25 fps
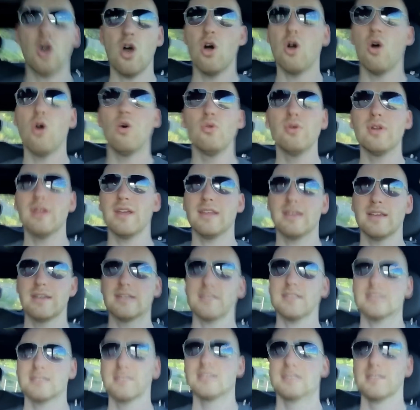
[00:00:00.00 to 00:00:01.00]
coating
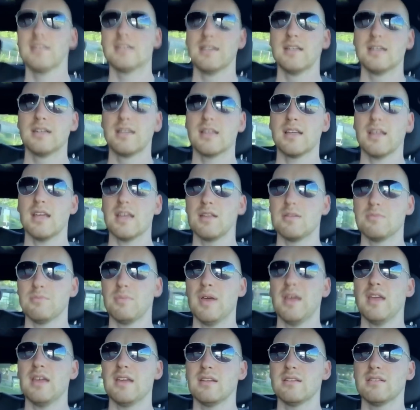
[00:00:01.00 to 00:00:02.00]
it in
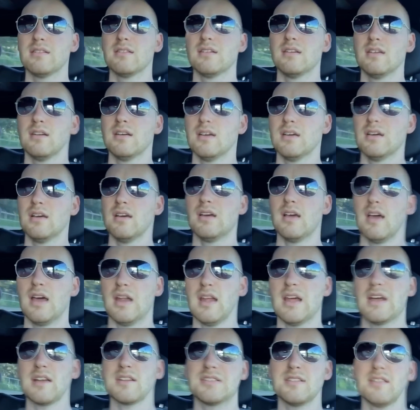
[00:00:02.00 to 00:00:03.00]
paint. And
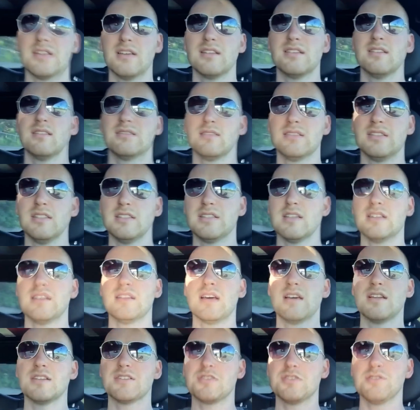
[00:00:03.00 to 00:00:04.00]
I accidentally did
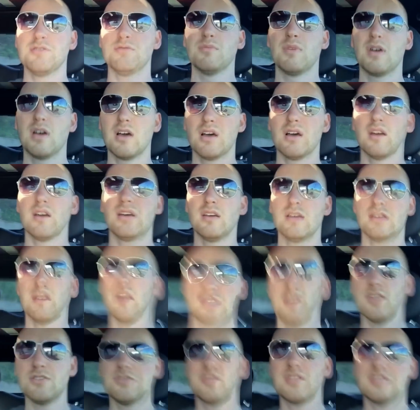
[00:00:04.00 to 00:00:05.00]
that to I
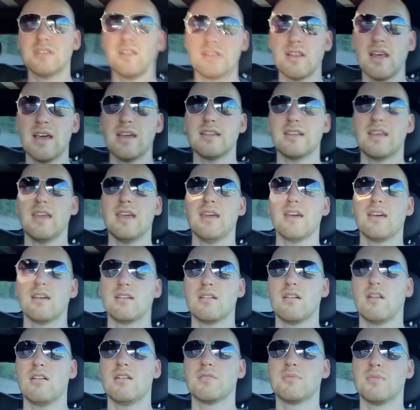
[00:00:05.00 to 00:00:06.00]
used that
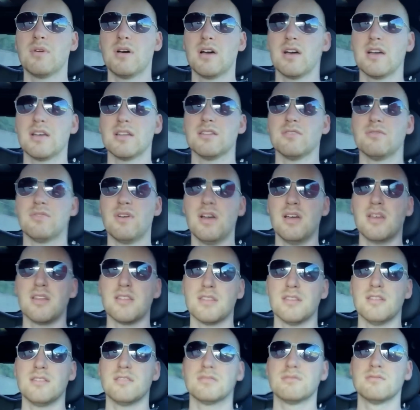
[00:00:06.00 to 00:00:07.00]
can on my
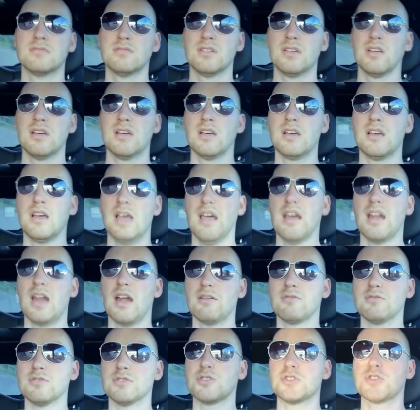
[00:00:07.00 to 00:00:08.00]
Leviathan. And
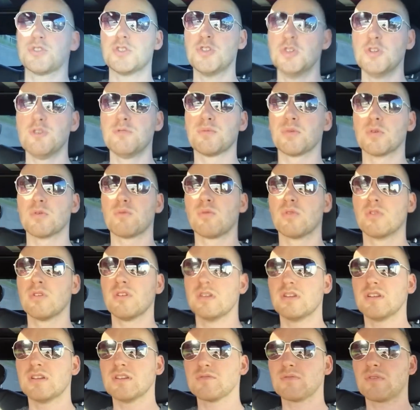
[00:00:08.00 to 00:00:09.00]
I was super
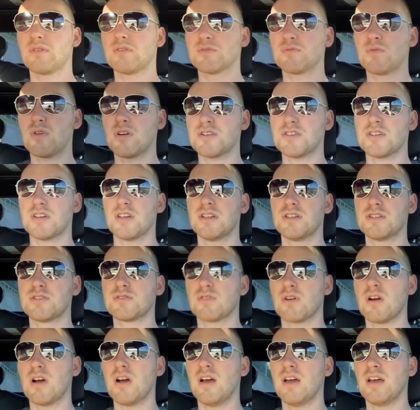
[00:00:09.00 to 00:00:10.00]
worried because when I was watching it
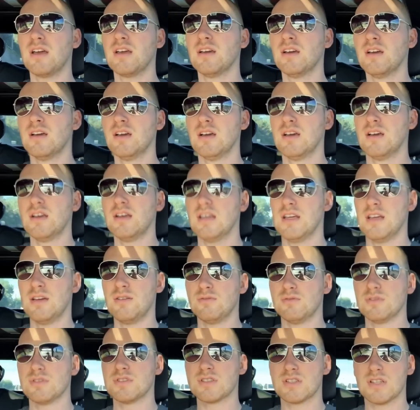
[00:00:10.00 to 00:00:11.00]
dry,
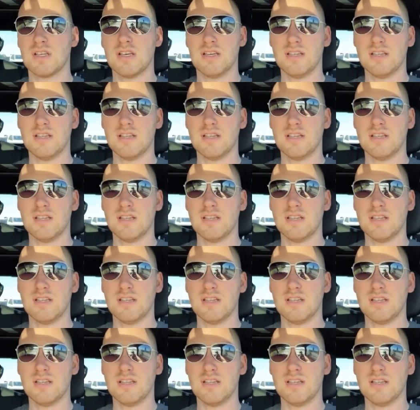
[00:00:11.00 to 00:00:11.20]
it was